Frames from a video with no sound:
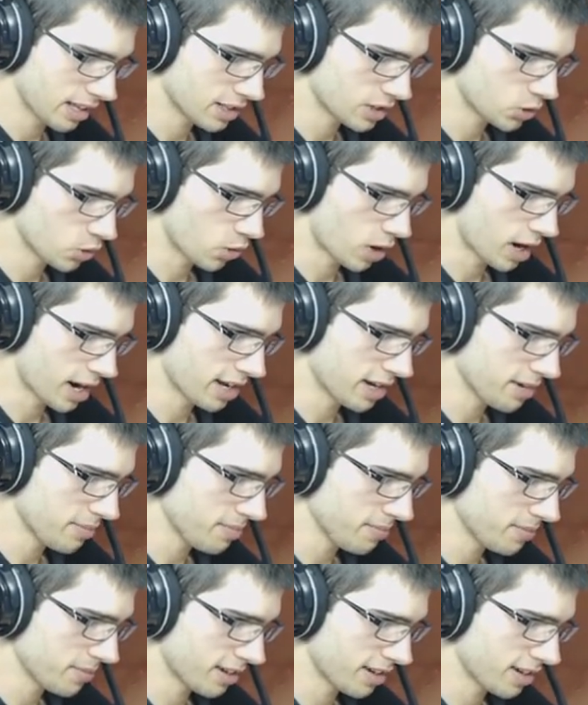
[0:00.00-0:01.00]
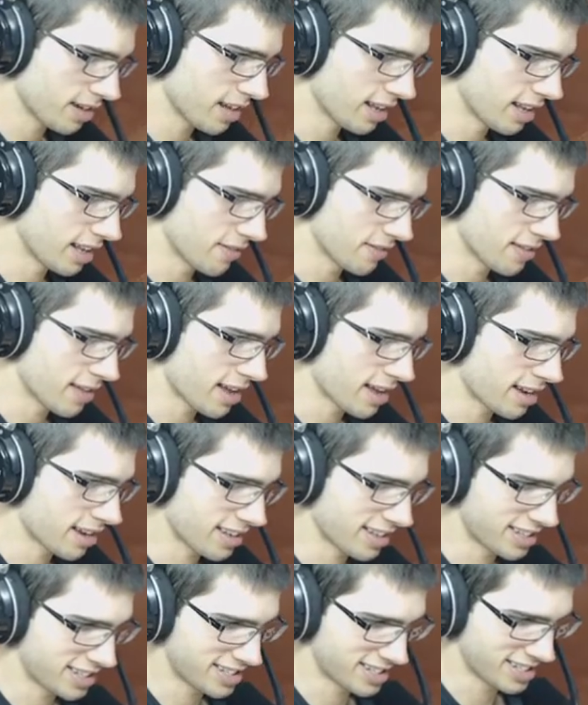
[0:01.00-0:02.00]
Swinub, I love that.
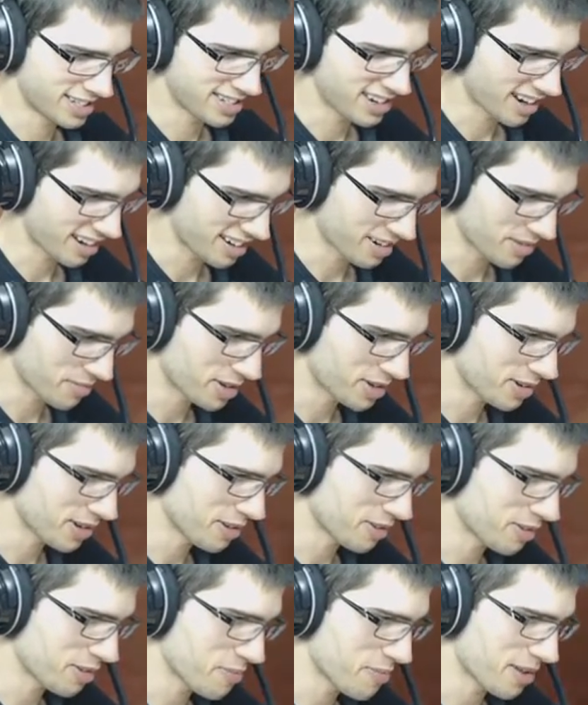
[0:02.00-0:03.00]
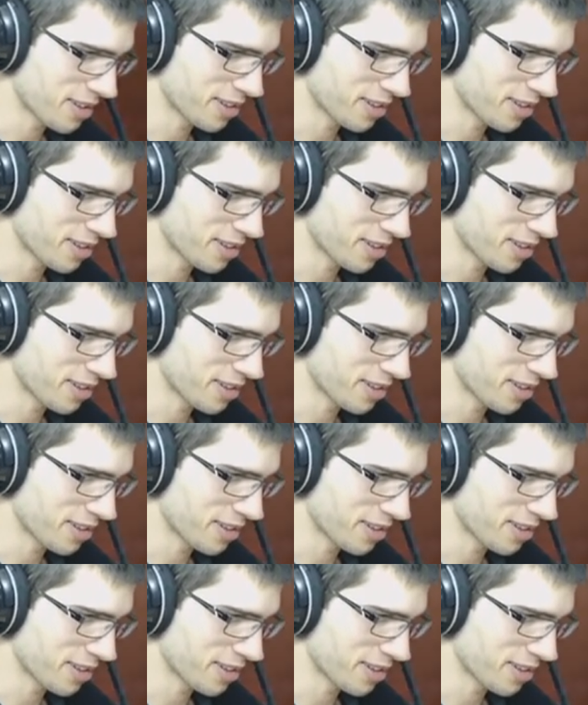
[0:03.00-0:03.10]
It's just tucked in between all the